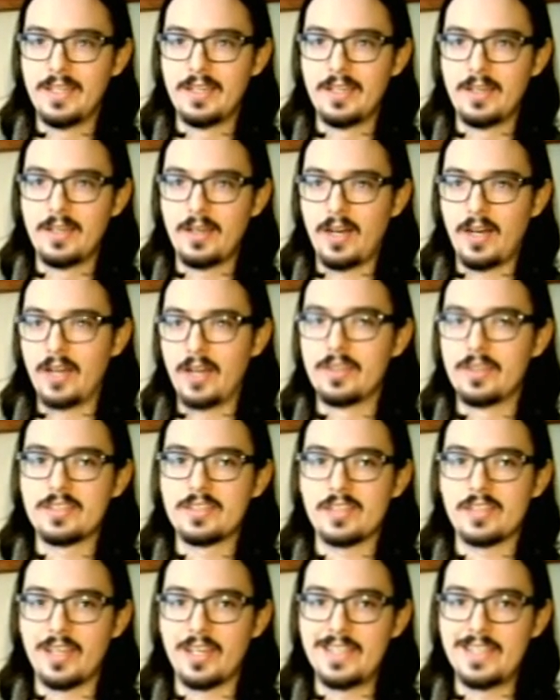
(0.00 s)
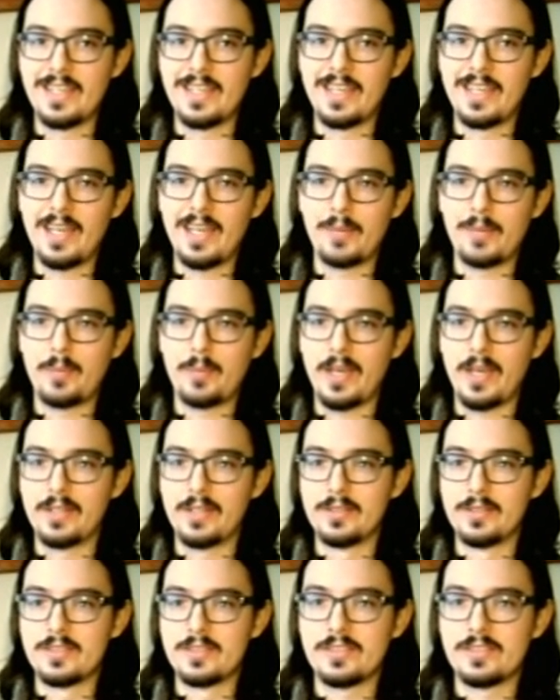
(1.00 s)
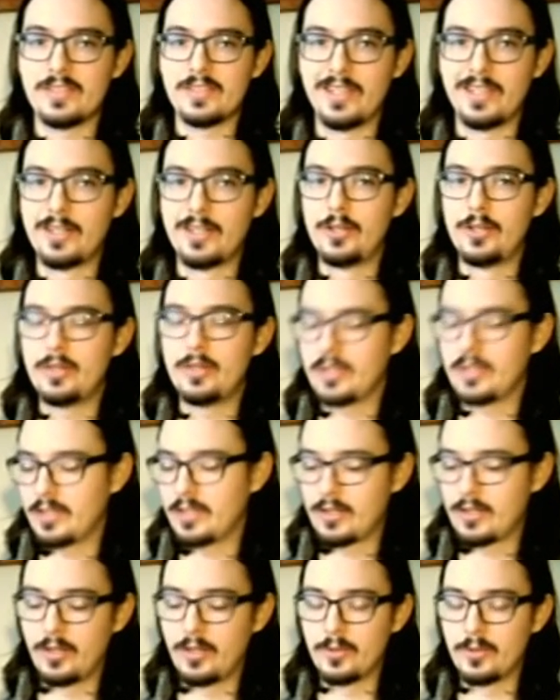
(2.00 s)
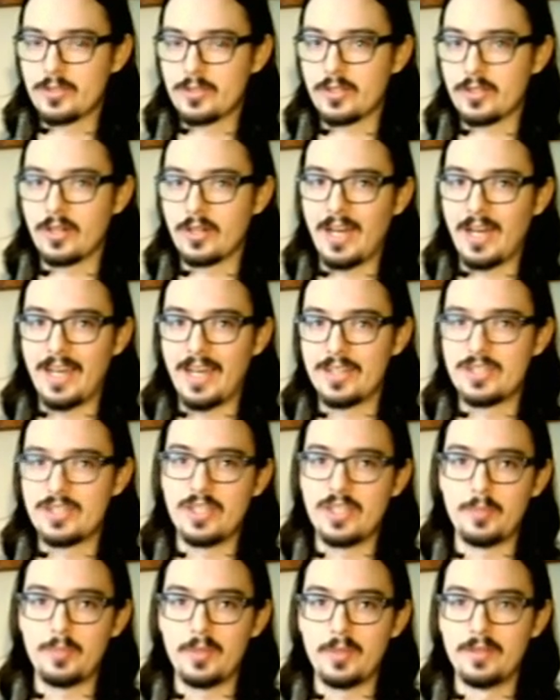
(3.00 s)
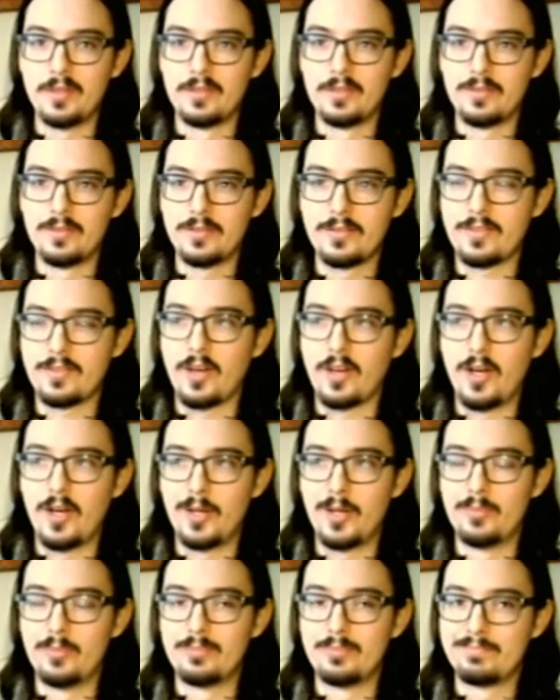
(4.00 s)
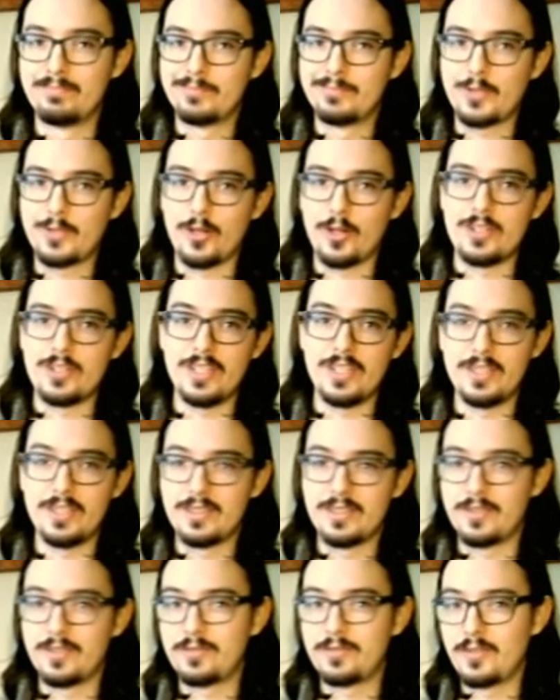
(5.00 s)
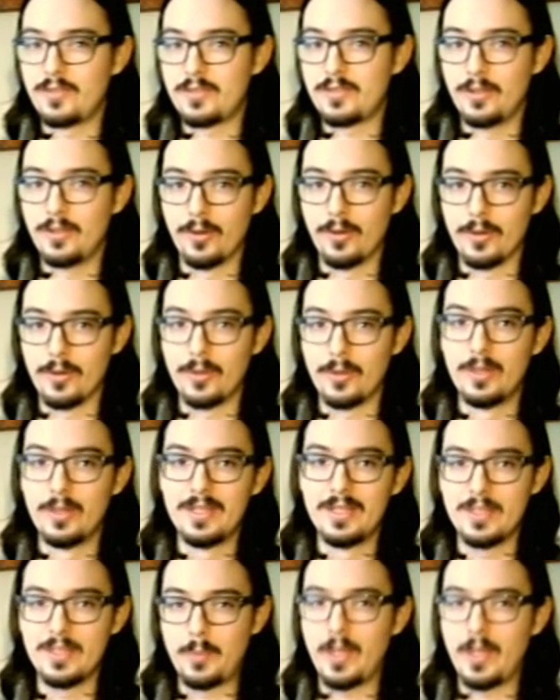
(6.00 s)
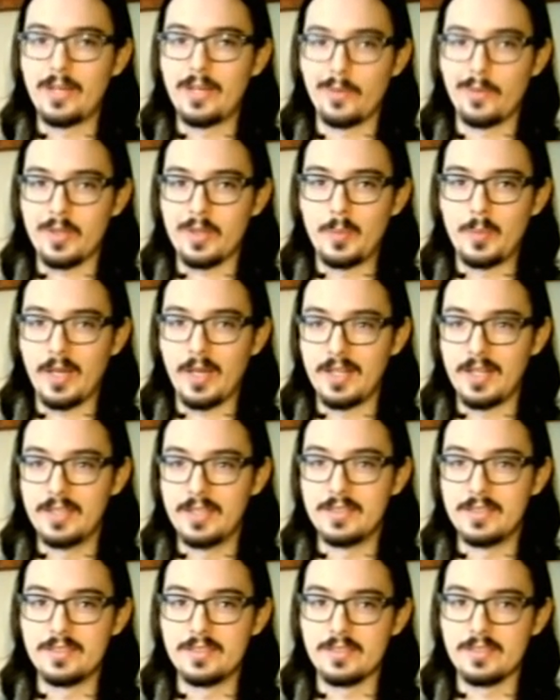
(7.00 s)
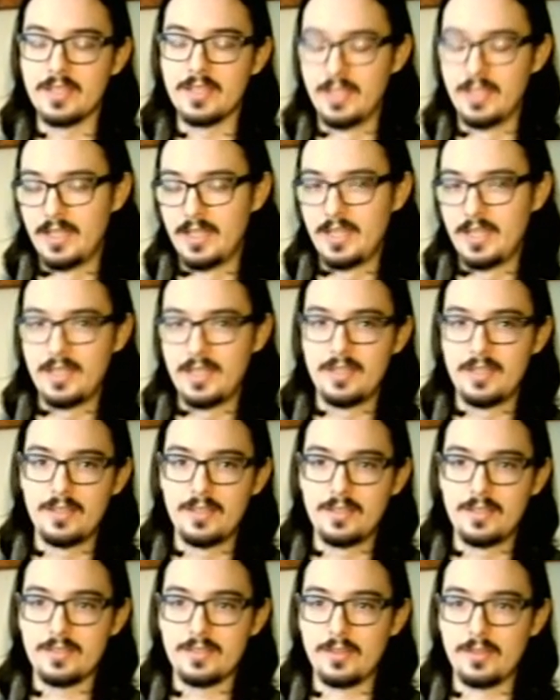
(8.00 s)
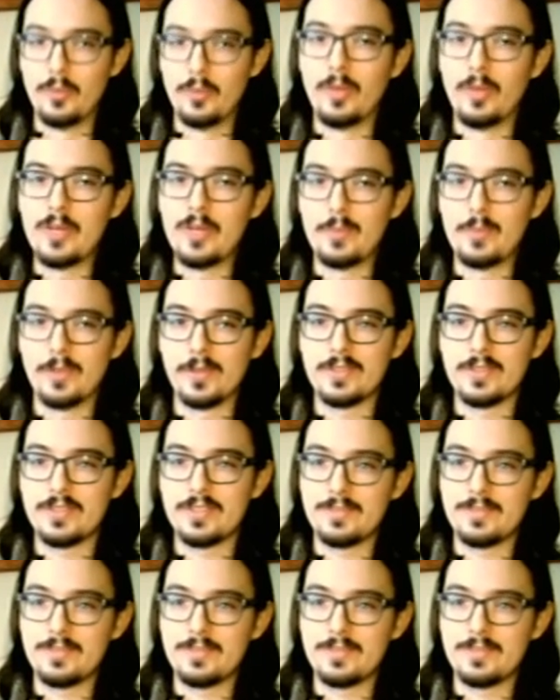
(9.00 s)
on the site, you can get pedals, including the enclosure and shipping, from 30 to 50 euro, depending what the pedal is. So in my books,